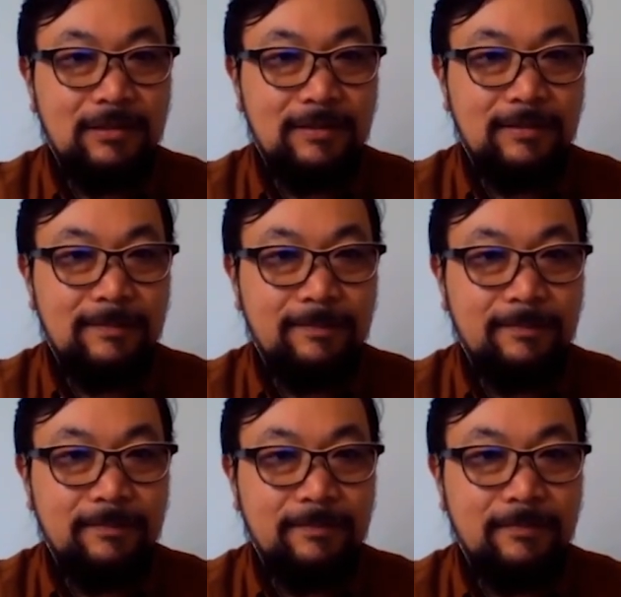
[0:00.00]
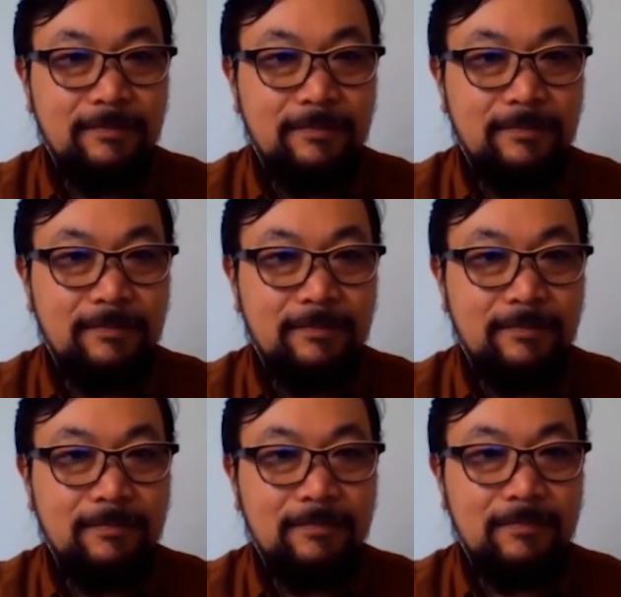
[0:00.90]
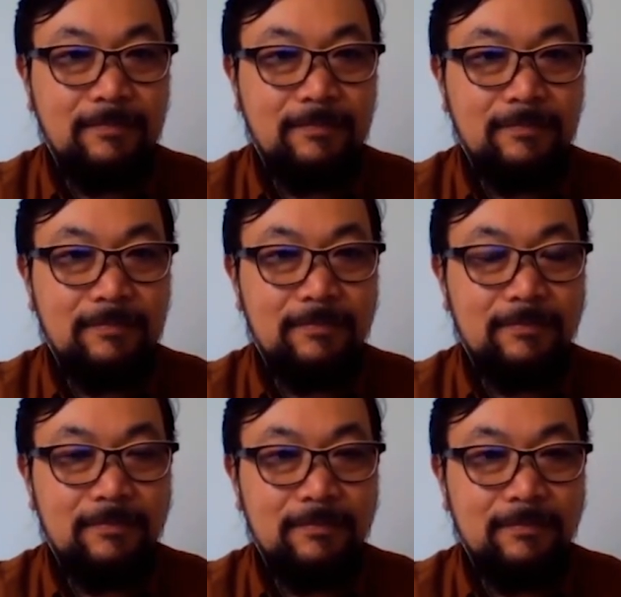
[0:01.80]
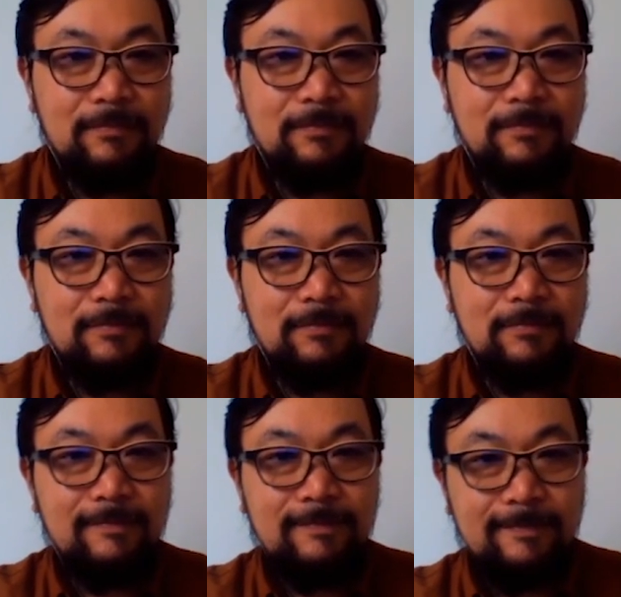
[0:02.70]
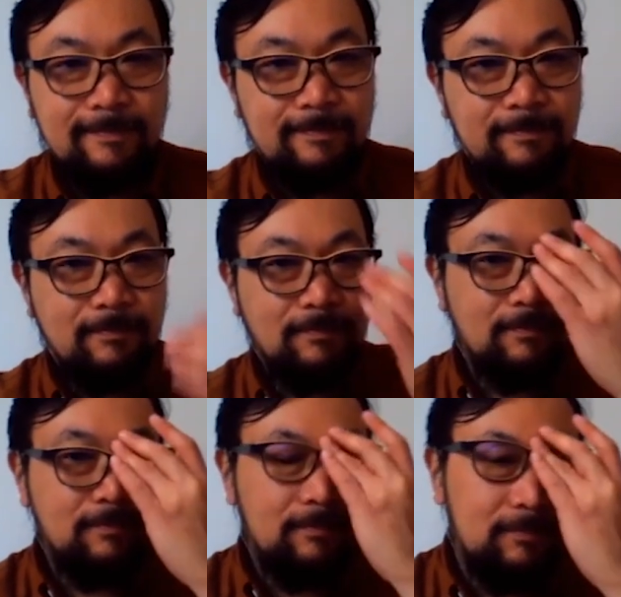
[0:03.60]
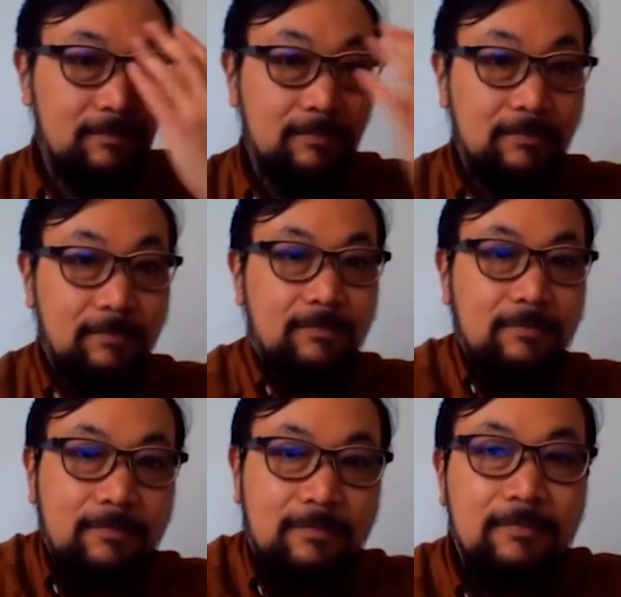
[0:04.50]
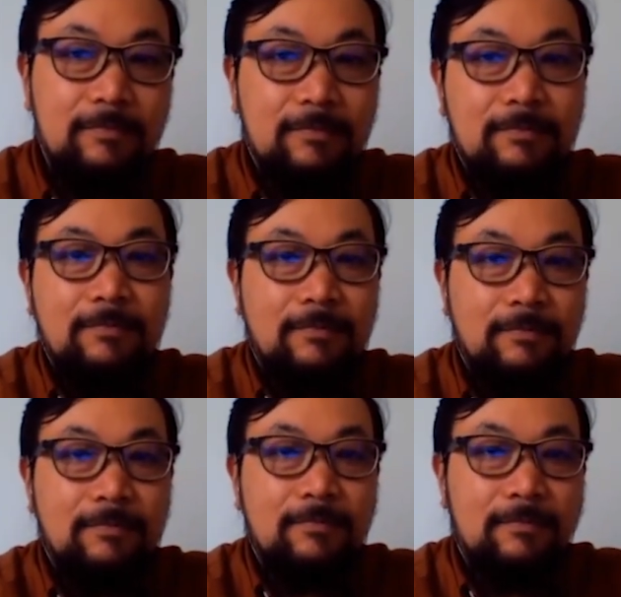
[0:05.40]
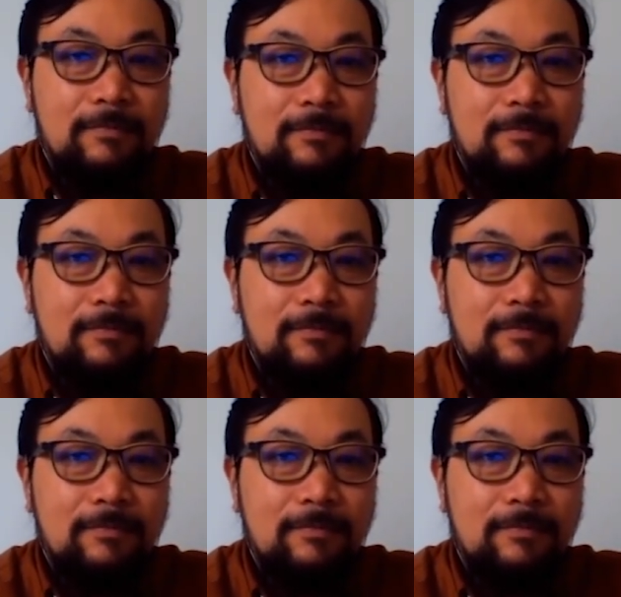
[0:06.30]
[no speech]